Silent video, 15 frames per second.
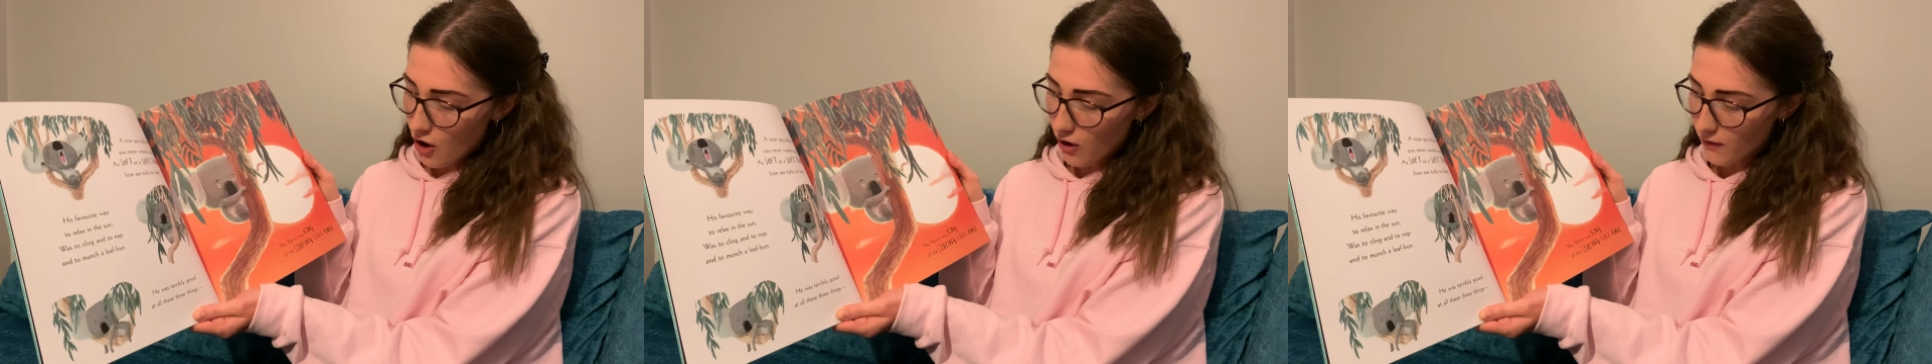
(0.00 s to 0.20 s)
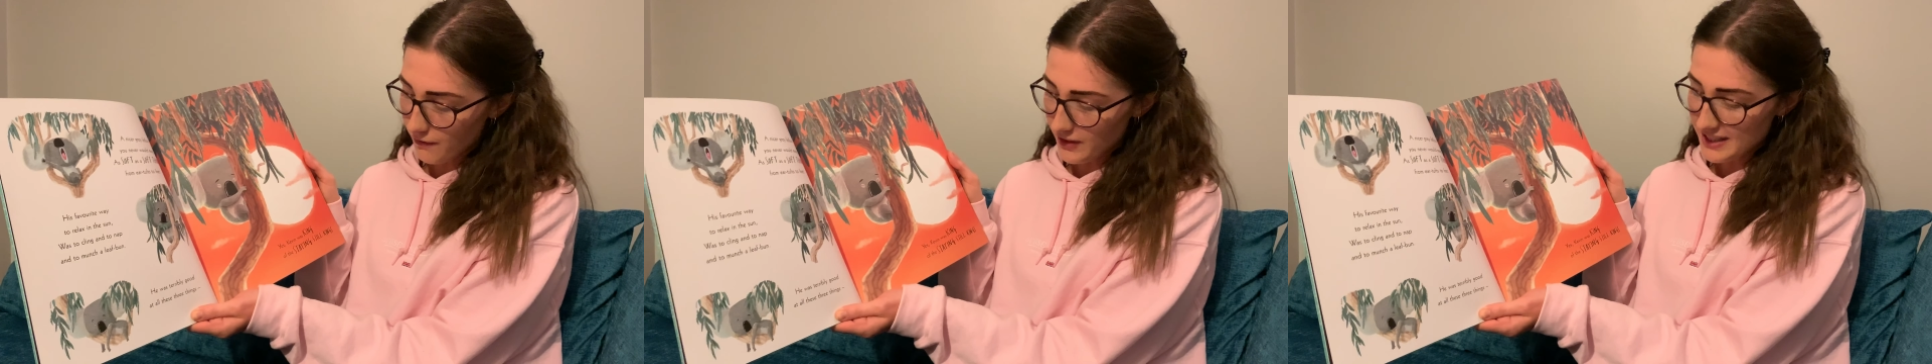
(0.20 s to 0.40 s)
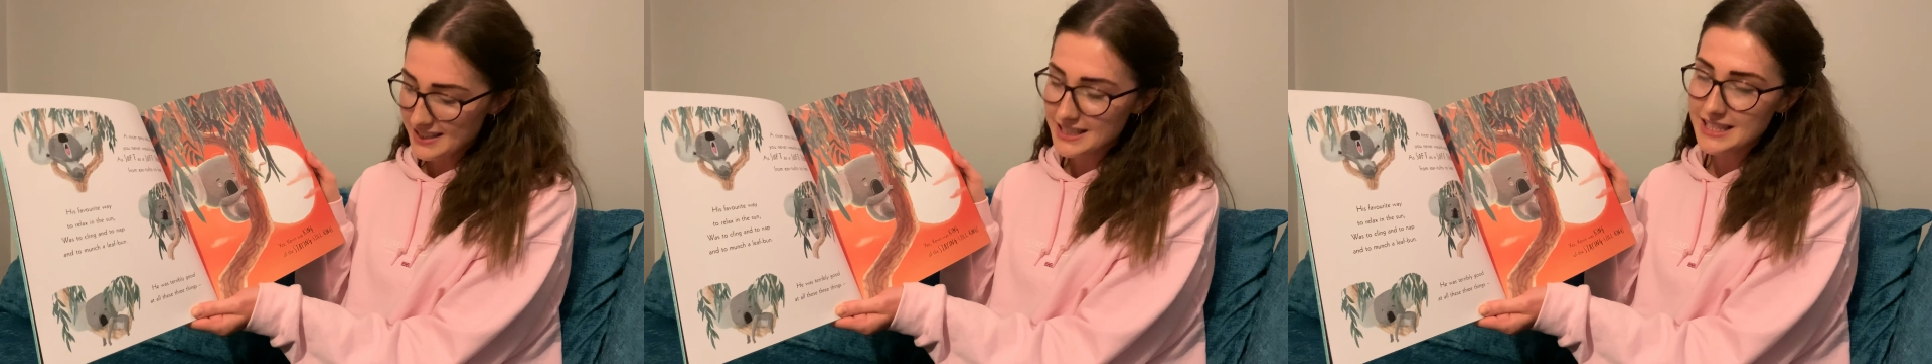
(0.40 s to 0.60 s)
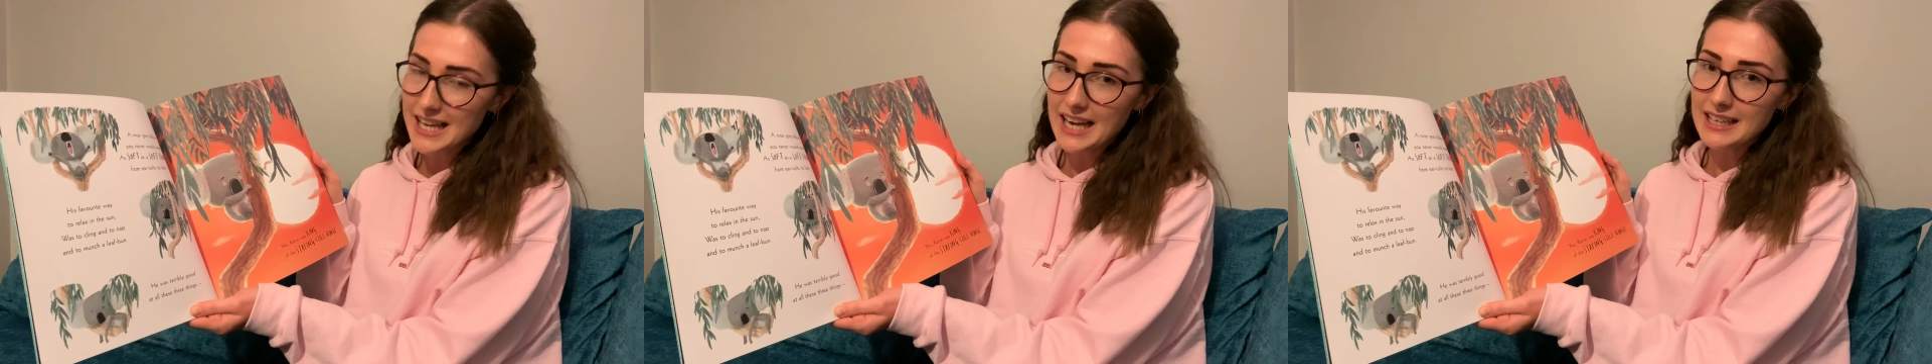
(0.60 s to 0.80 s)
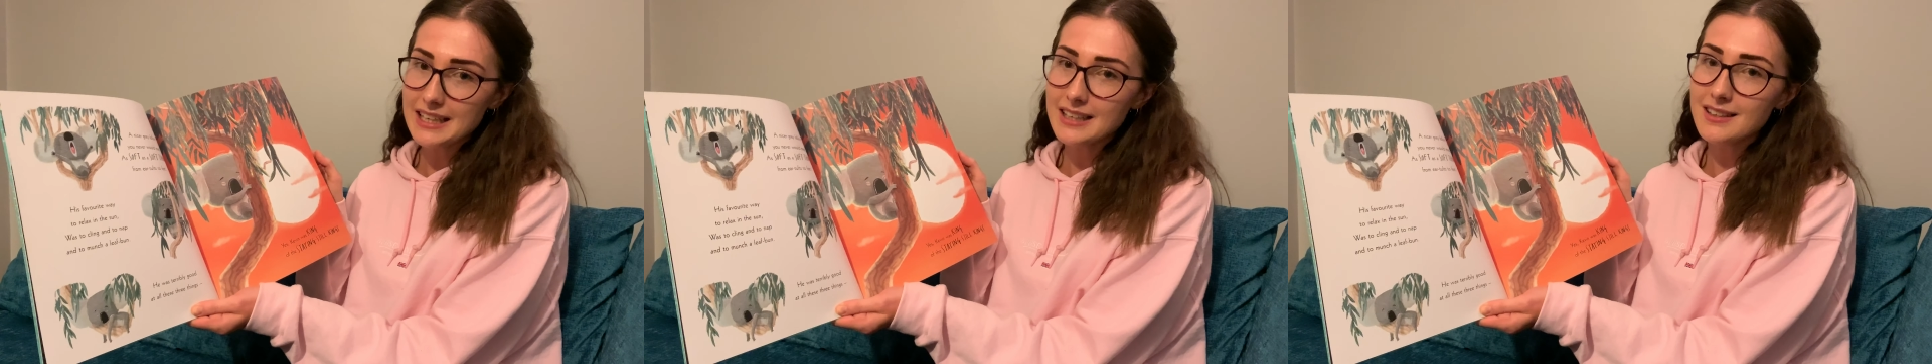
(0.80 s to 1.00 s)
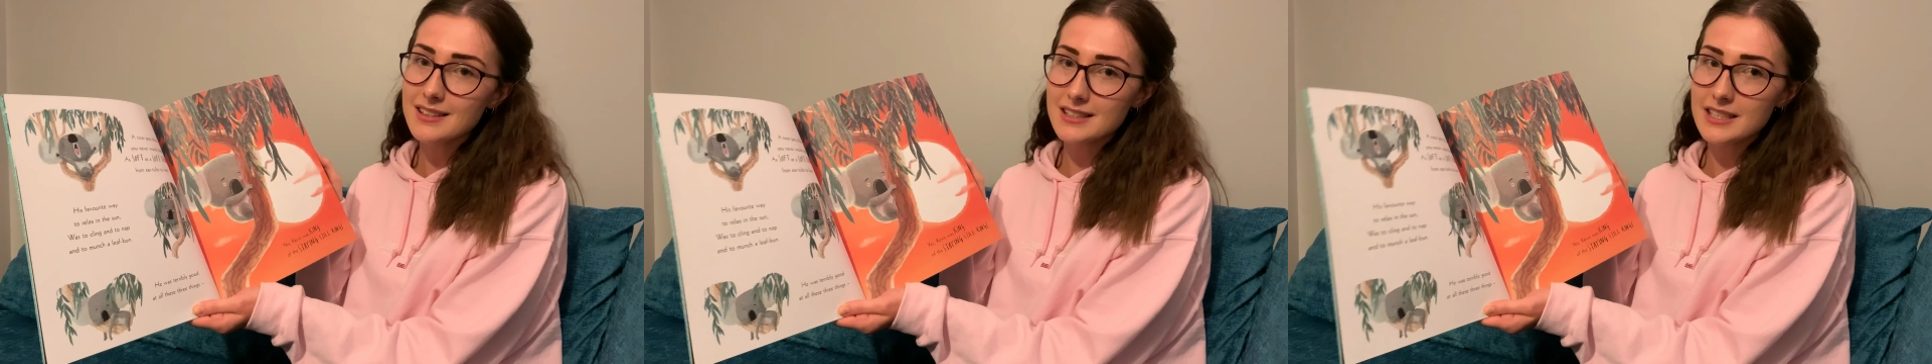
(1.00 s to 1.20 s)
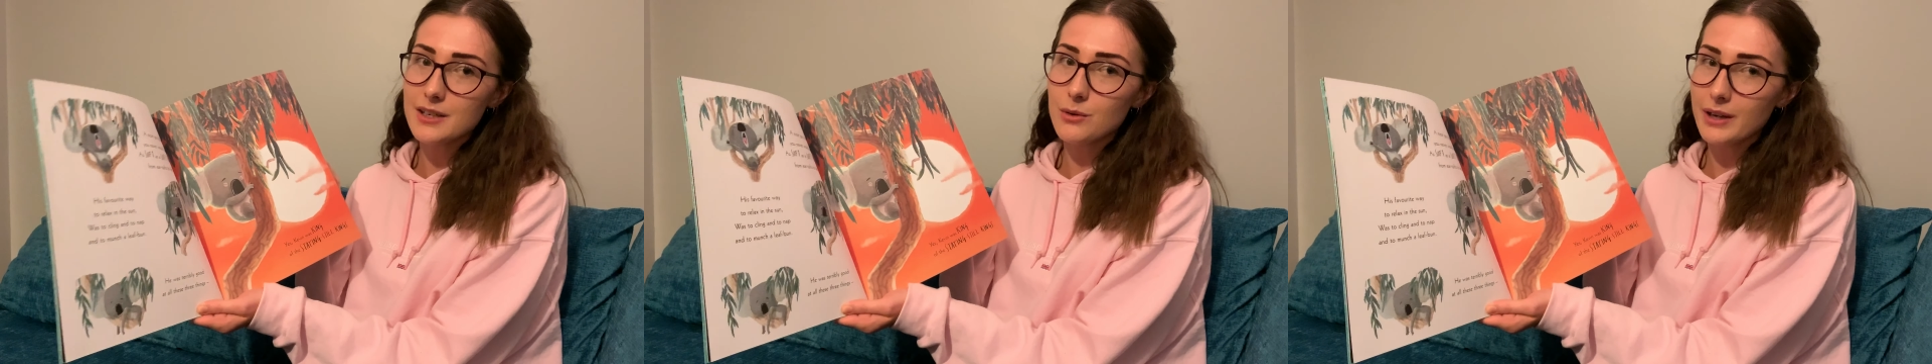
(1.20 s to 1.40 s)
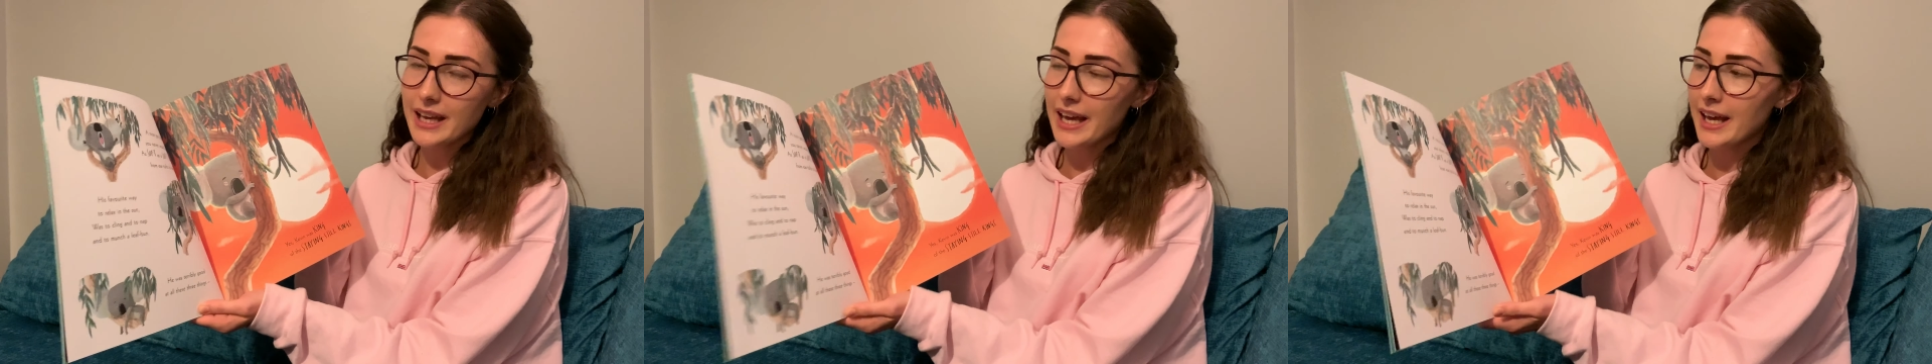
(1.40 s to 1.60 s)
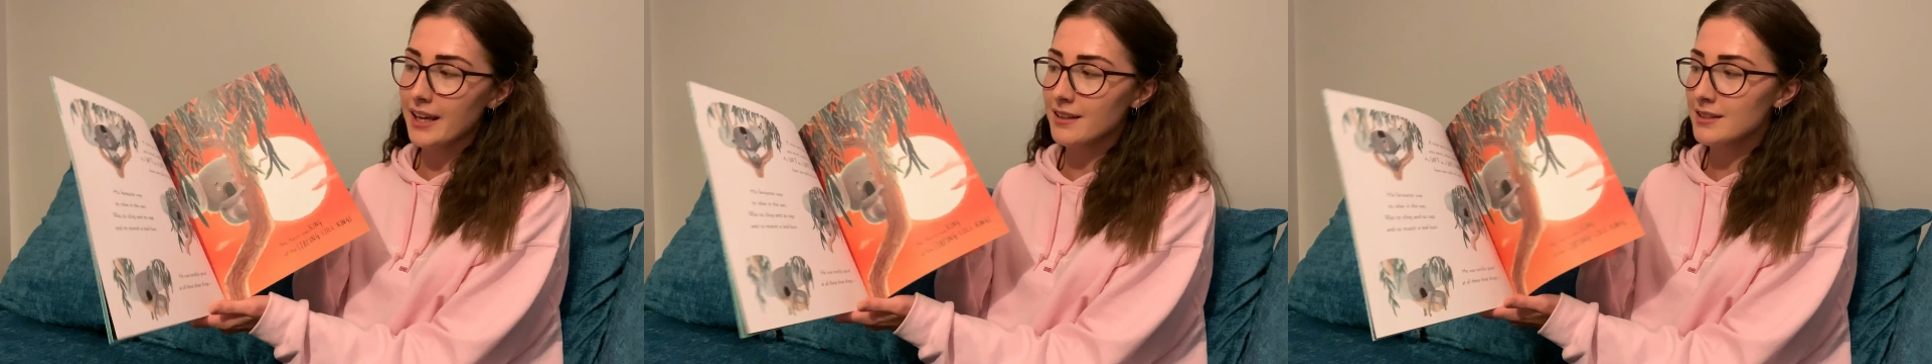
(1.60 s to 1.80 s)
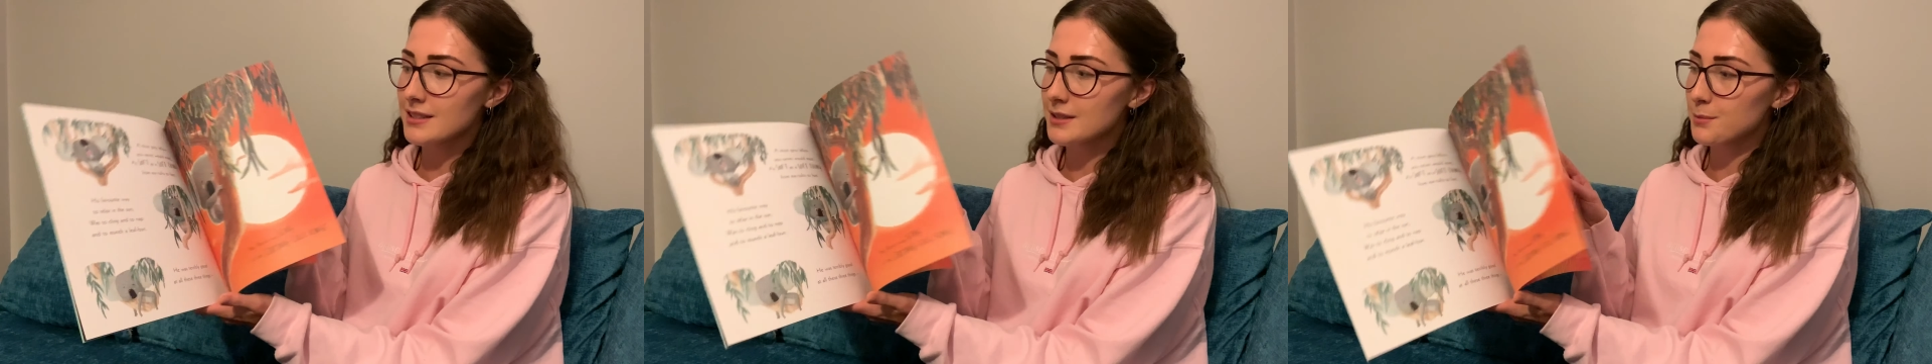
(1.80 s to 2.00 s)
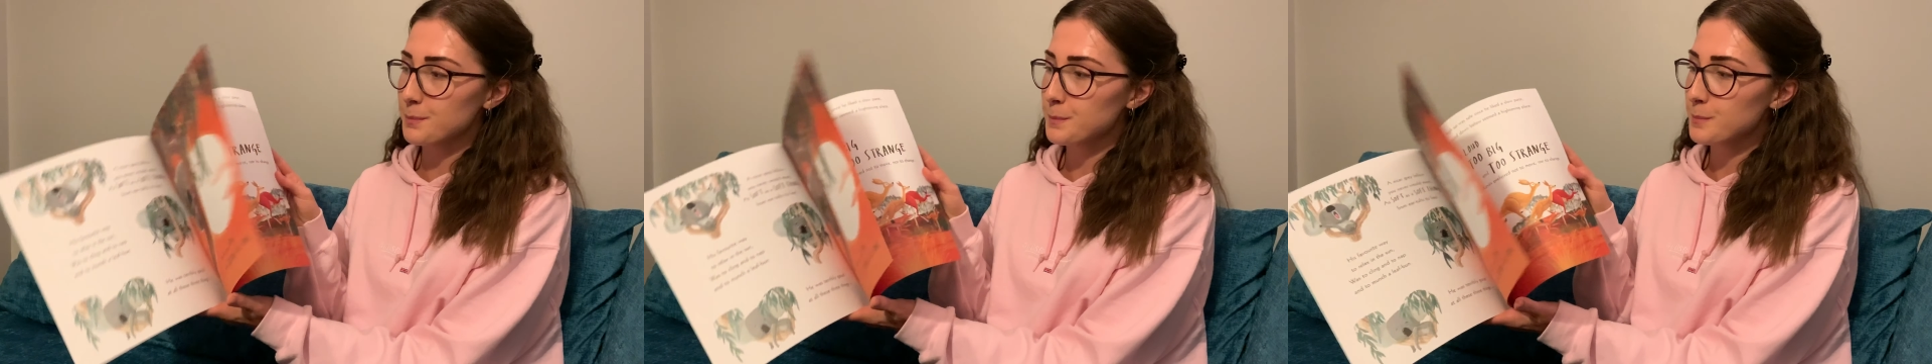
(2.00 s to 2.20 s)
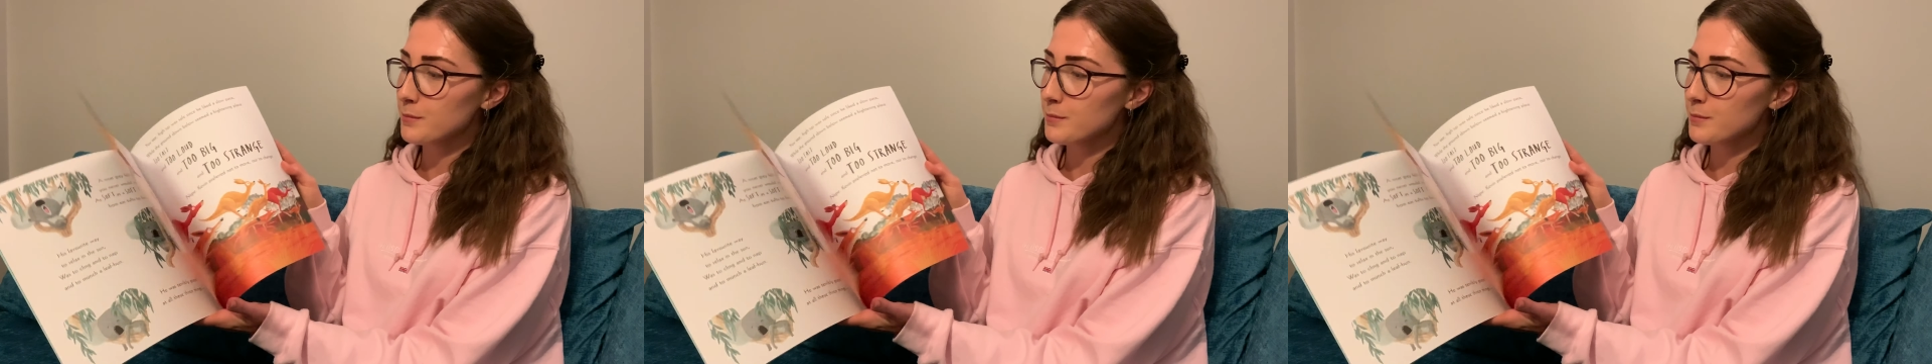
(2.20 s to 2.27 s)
of the staying still kings.